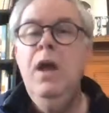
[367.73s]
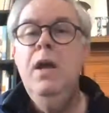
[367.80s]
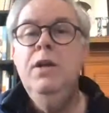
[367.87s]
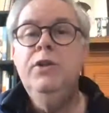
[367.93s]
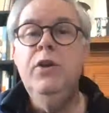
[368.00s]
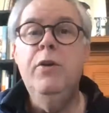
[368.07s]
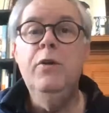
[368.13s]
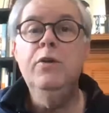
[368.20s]

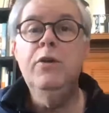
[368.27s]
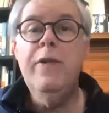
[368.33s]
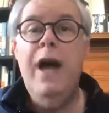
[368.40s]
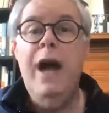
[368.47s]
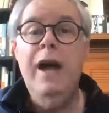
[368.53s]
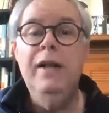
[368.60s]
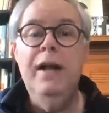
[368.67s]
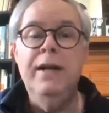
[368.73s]
So those are the
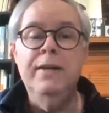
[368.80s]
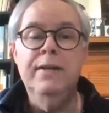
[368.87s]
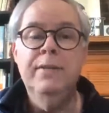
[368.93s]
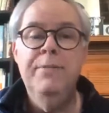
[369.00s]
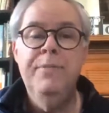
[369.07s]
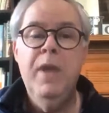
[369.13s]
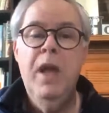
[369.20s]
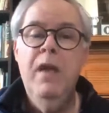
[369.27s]

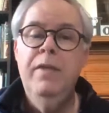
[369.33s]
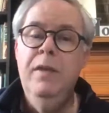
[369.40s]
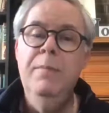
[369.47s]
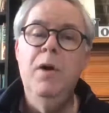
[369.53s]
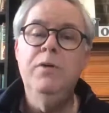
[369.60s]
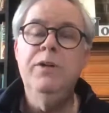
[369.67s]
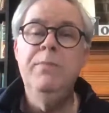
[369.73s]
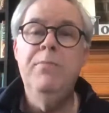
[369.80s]
highlights, the
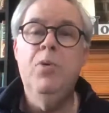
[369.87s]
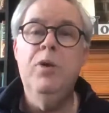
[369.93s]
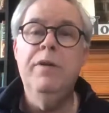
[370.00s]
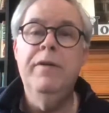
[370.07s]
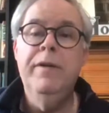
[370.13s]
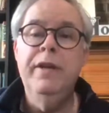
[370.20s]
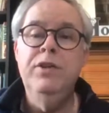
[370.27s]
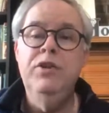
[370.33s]
most
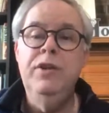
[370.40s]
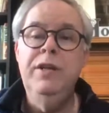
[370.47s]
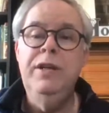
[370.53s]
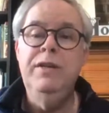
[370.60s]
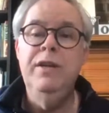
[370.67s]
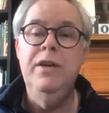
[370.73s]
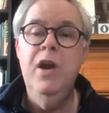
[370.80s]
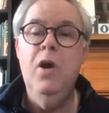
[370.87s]
important things you
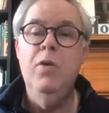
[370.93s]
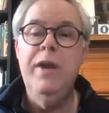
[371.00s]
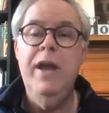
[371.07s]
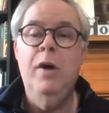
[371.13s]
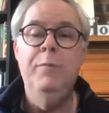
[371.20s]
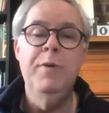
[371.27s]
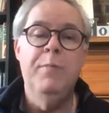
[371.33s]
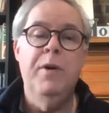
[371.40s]
need to know to
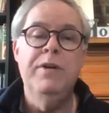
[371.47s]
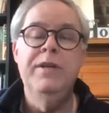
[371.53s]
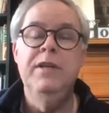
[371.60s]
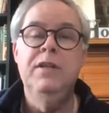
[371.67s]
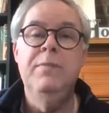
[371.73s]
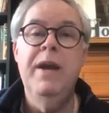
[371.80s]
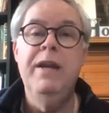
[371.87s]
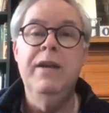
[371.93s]
help you
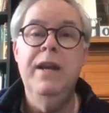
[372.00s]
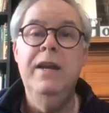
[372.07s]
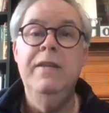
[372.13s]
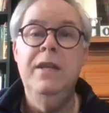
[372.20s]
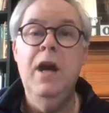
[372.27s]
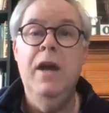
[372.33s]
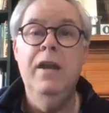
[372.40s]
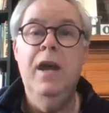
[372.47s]
participate in
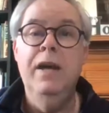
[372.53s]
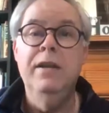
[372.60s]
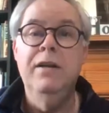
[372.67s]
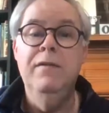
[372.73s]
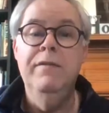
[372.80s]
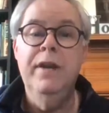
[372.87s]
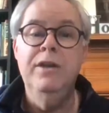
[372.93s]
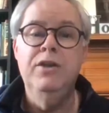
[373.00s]
the online
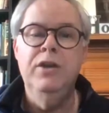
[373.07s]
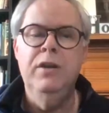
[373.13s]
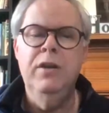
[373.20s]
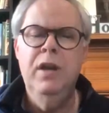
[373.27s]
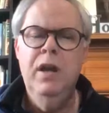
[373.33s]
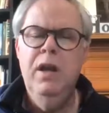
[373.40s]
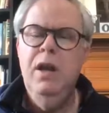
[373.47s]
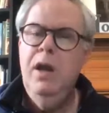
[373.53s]

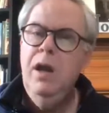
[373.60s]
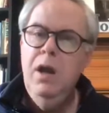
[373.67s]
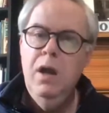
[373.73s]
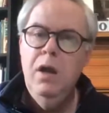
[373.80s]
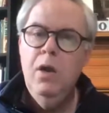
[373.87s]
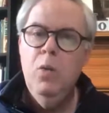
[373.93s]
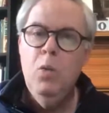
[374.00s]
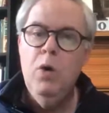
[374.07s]
convention.
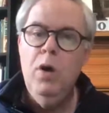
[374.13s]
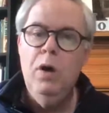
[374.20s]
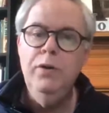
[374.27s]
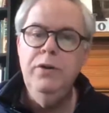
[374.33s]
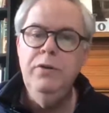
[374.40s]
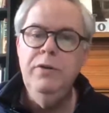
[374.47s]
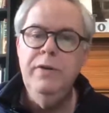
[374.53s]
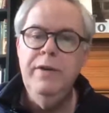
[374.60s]
We're all
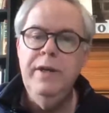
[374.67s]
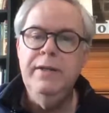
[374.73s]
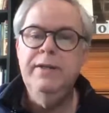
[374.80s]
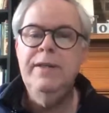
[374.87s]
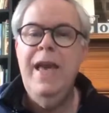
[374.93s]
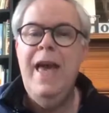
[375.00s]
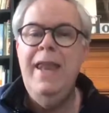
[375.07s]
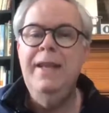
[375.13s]
new to
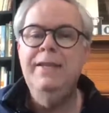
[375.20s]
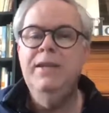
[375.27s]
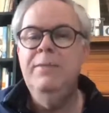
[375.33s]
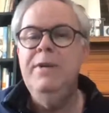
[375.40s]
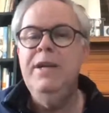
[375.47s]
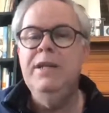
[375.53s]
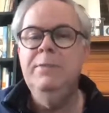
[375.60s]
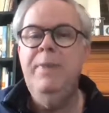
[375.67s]
this, and it's to
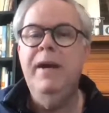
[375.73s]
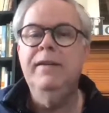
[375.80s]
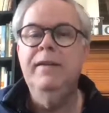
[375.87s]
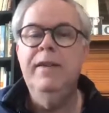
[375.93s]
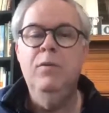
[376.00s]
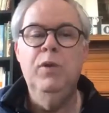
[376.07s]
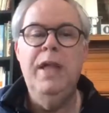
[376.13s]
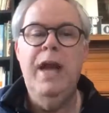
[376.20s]
be
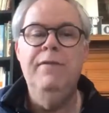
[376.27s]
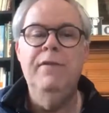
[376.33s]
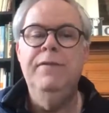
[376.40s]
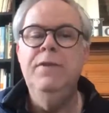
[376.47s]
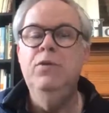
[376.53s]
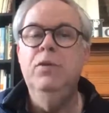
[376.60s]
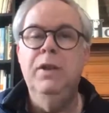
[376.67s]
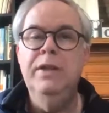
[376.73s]
expected that we'll have a
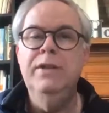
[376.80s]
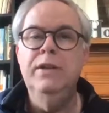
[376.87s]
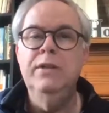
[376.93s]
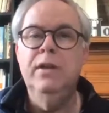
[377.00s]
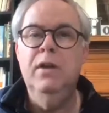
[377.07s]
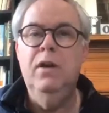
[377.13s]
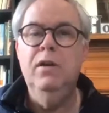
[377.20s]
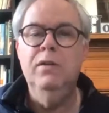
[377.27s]
few
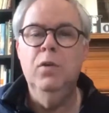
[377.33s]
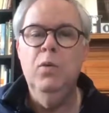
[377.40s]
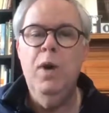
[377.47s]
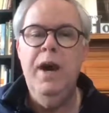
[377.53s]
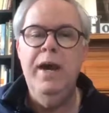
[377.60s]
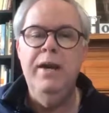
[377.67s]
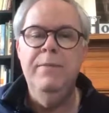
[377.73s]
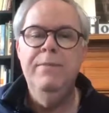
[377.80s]
glitches along the
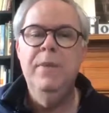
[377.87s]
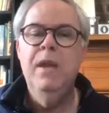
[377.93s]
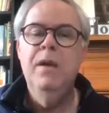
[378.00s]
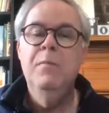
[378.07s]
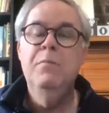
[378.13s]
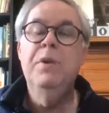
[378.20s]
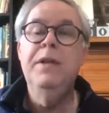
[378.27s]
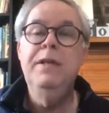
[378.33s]
way.
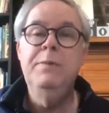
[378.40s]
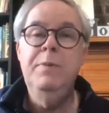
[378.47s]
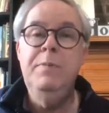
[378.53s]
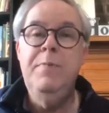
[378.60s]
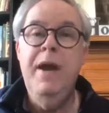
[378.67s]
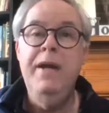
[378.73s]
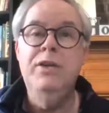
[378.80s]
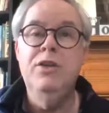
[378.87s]
Please be
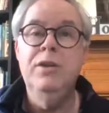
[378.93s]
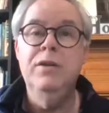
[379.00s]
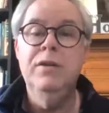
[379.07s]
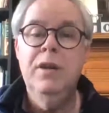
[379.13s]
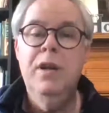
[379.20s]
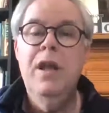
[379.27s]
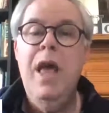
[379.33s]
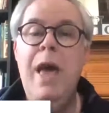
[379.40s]
patient,
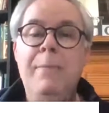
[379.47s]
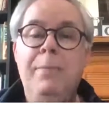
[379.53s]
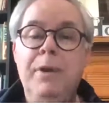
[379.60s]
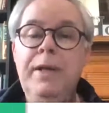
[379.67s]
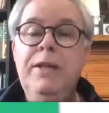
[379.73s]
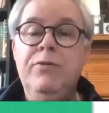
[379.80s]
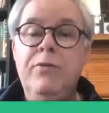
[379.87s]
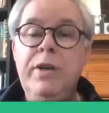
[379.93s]
and
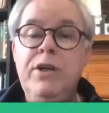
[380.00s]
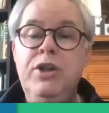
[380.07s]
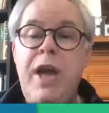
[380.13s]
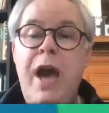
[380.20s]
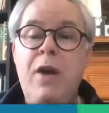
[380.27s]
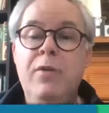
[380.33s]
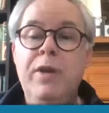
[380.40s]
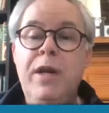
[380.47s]
please reach
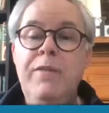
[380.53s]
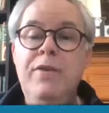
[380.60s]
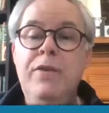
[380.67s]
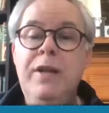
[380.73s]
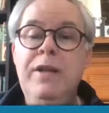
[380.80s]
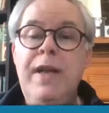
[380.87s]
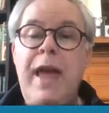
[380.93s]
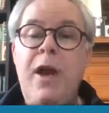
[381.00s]
out if you
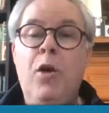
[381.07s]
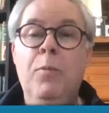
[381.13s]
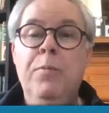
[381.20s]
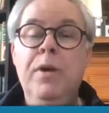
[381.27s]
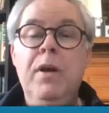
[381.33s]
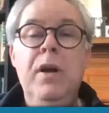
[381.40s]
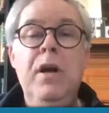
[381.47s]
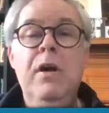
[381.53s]
need
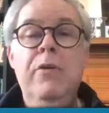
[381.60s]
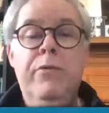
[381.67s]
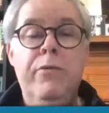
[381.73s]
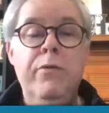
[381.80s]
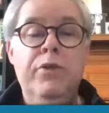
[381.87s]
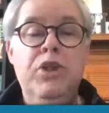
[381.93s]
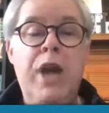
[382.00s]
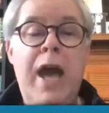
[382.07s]
help
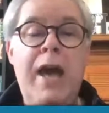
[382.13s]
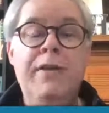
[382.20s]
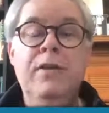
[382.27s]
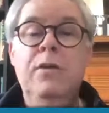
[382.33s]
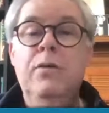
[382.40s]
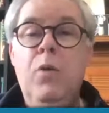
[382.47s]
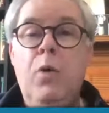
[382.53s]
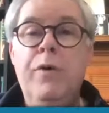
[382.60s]
through chat
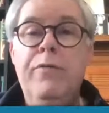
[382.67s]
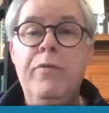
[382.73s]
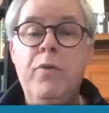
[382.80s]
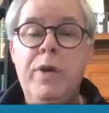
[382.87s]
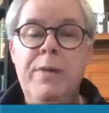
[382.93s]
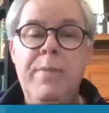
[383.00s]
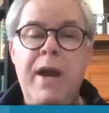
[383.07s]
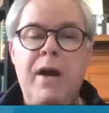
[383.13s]
or
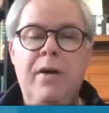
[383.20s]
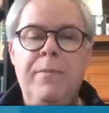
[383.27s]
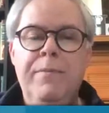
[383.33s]
through email.